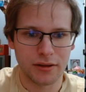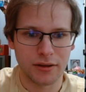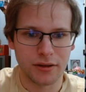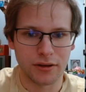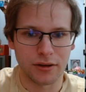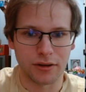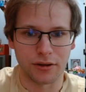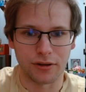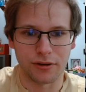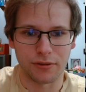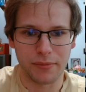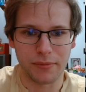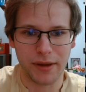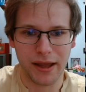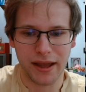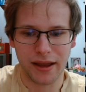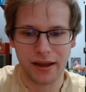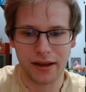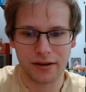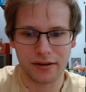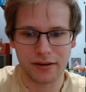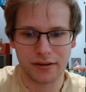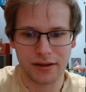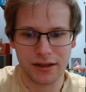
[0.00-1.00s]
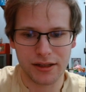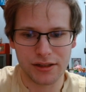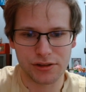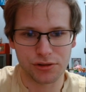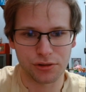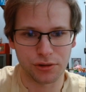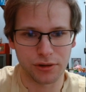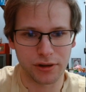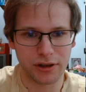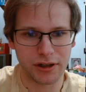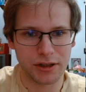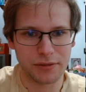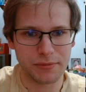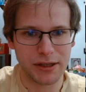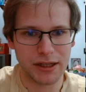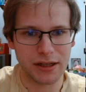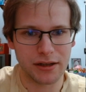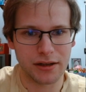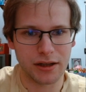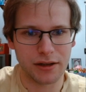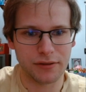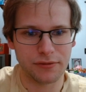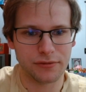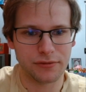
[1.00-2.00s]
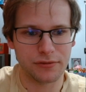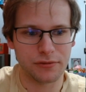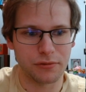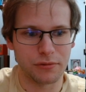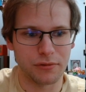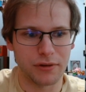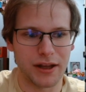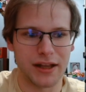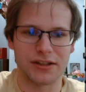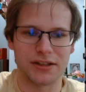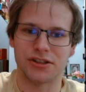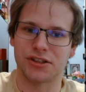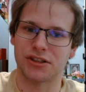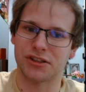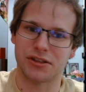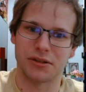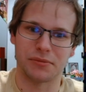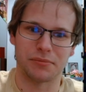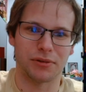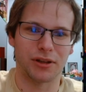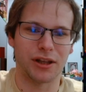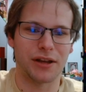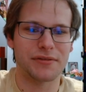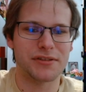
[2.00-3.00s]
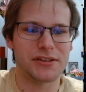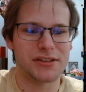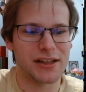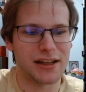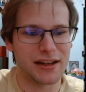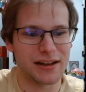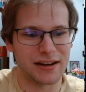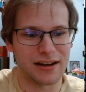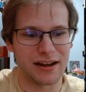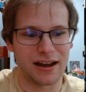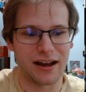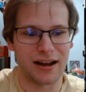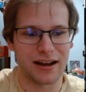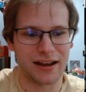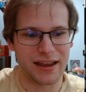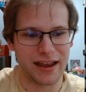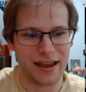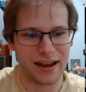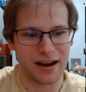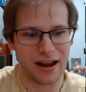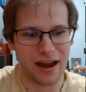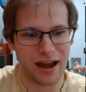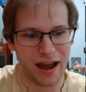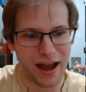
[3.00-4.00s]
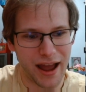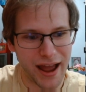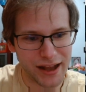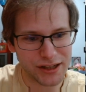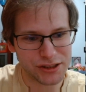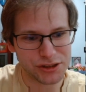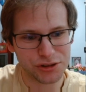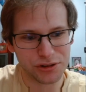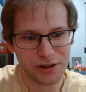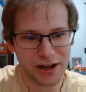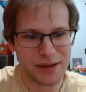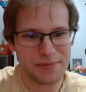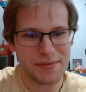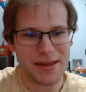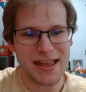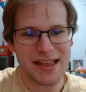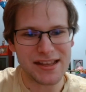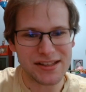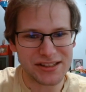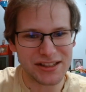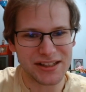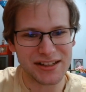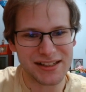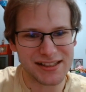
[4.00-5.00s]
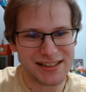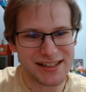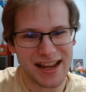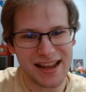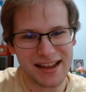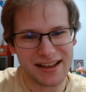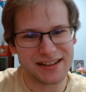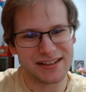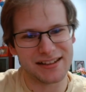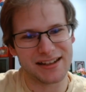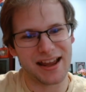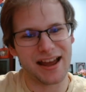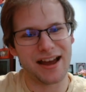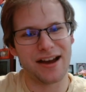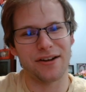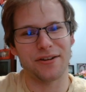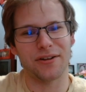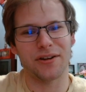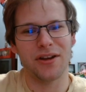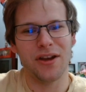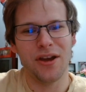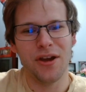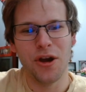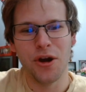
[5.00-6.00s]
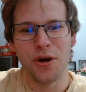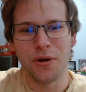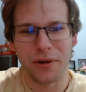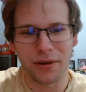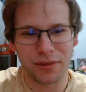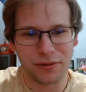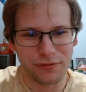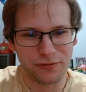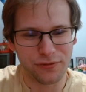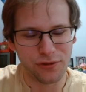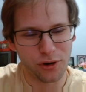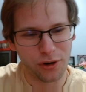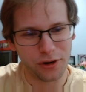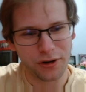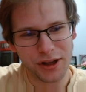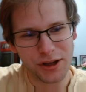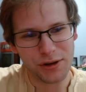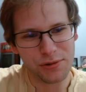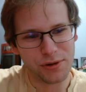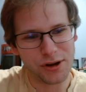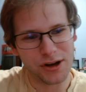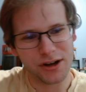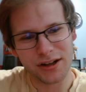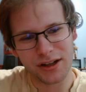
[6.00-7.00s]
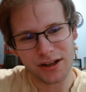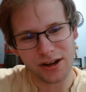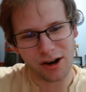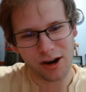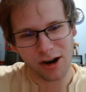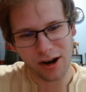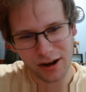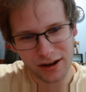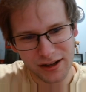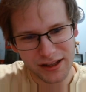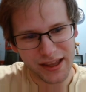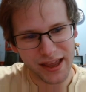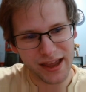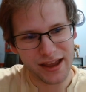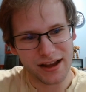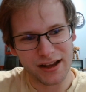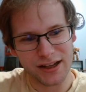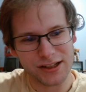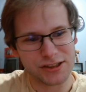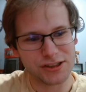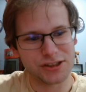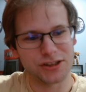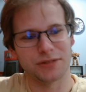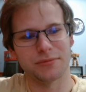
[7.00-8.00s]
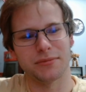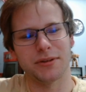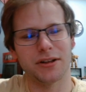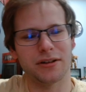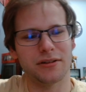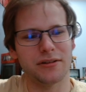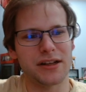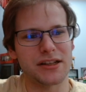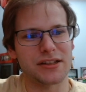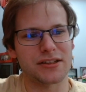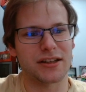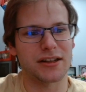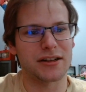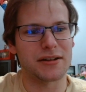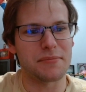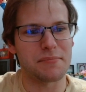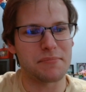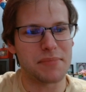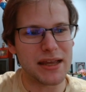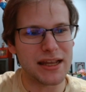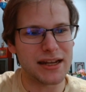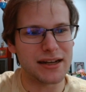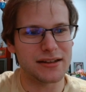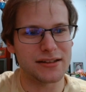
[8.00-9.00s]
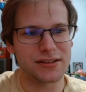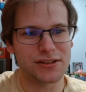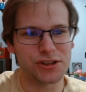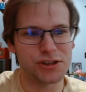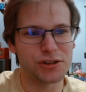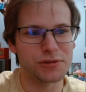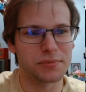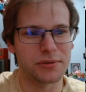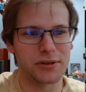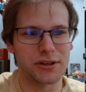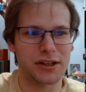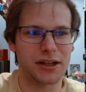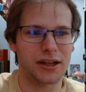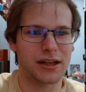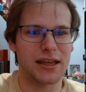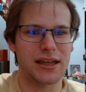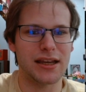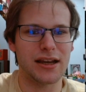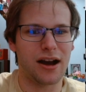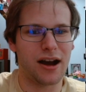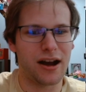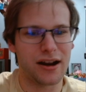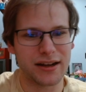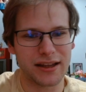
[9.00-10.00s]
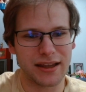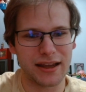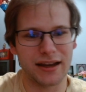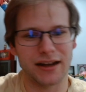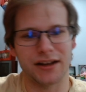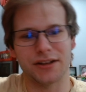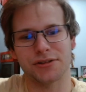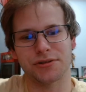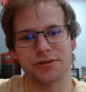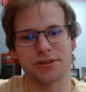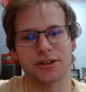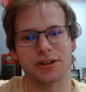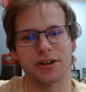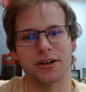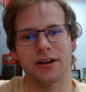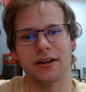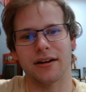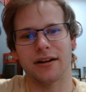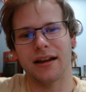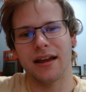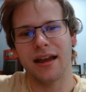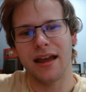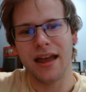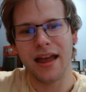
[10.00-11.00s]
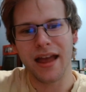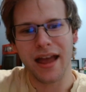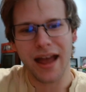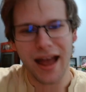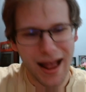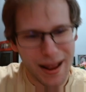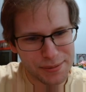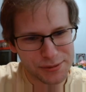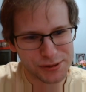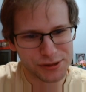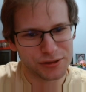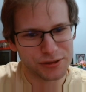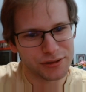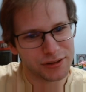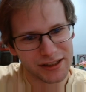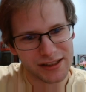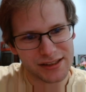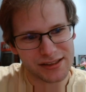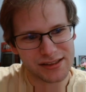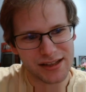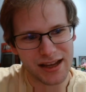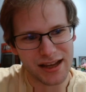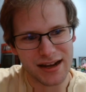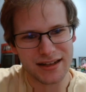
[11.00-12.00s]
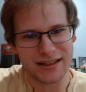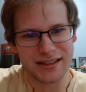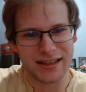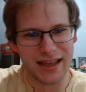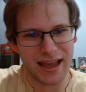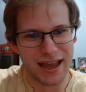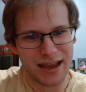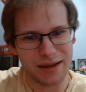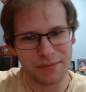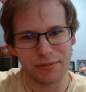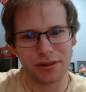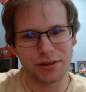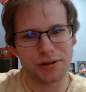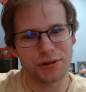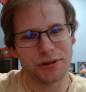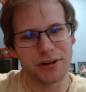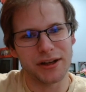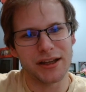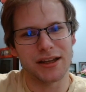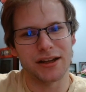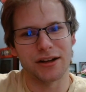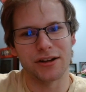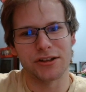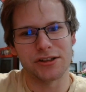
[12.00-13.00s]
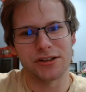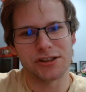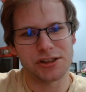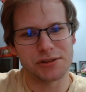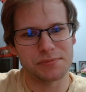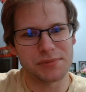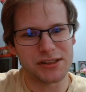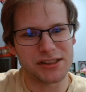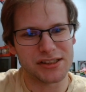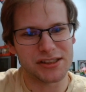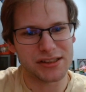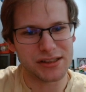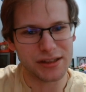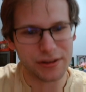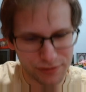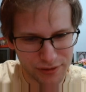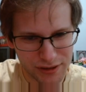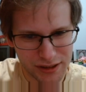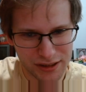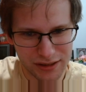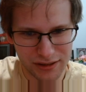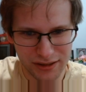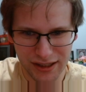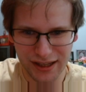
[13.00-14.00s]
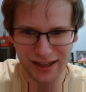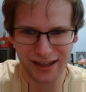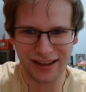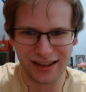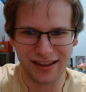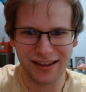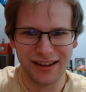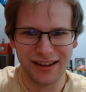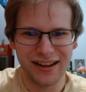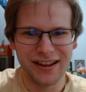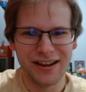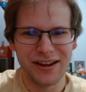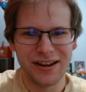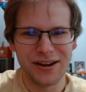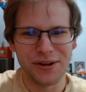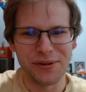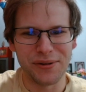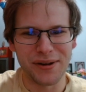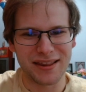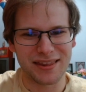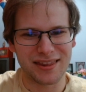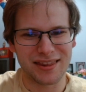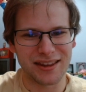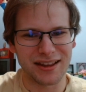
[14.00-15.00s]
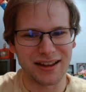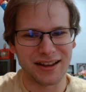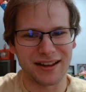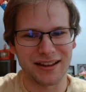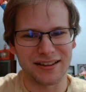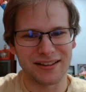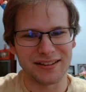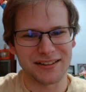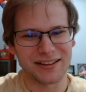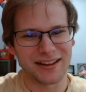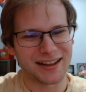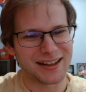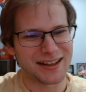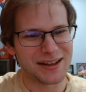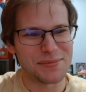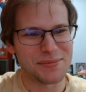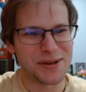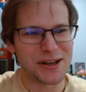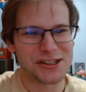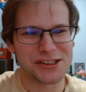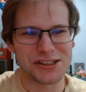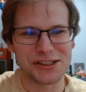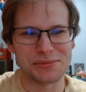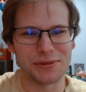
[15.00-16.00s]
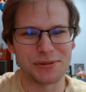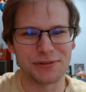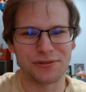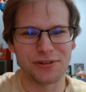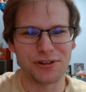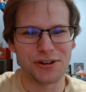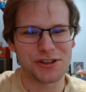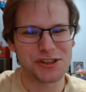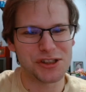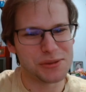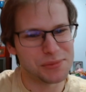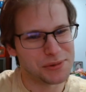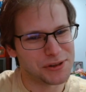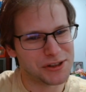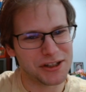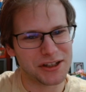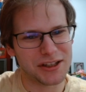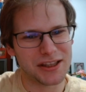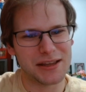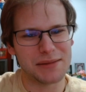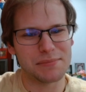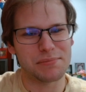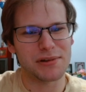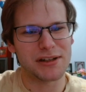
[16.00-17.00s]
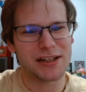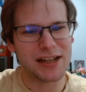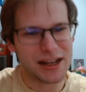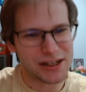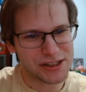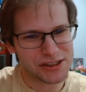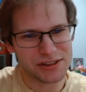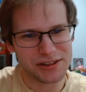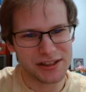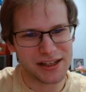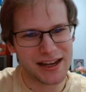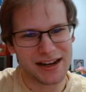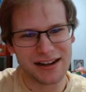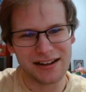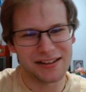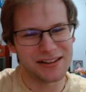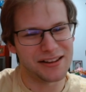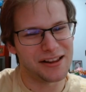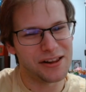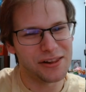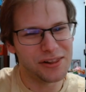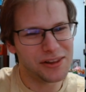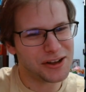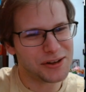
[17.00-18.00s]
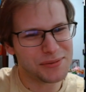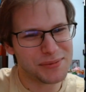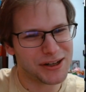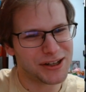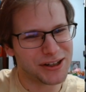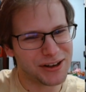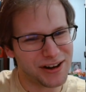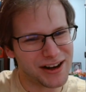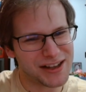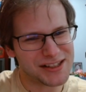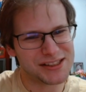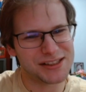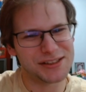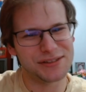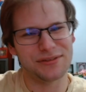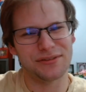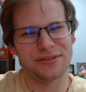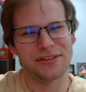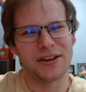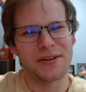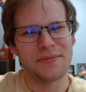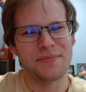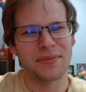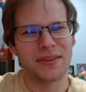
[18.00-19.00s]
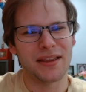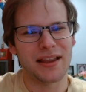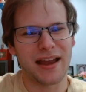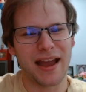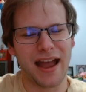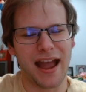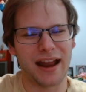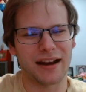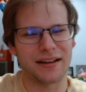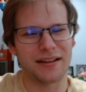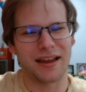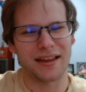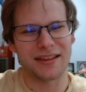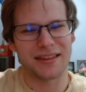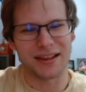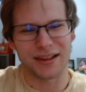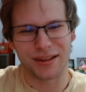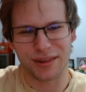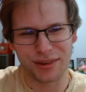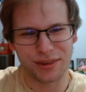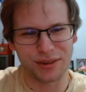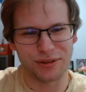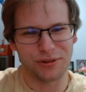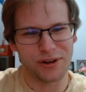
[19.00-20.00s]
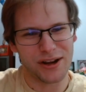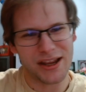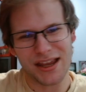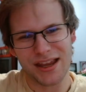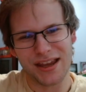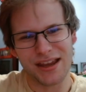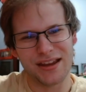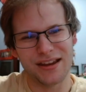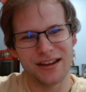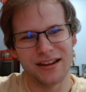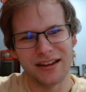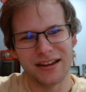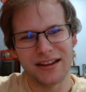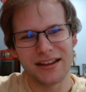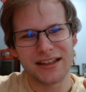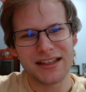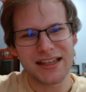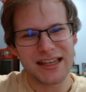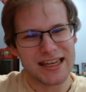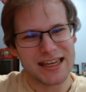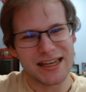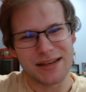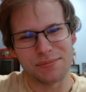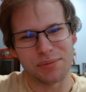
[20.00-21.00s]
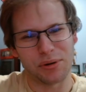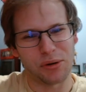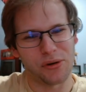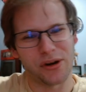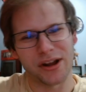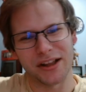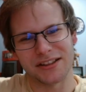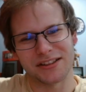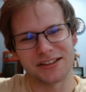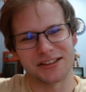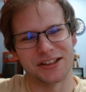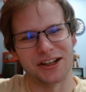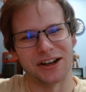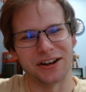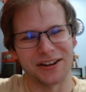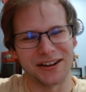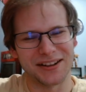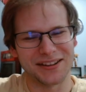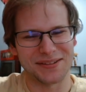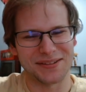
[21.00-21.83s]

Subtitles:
Oh man, is Sort going to be enough? It's just a bluff set knock. And Ashram is going to take it down with 41 card. Chaos Turbo is going to beat Super Ducky on Chaos Return. Absolutely insane game 3 here specifically. With, like I mentioned before, Super Ducky potentially getting a little bit aggressive at, I think, 3 key points during the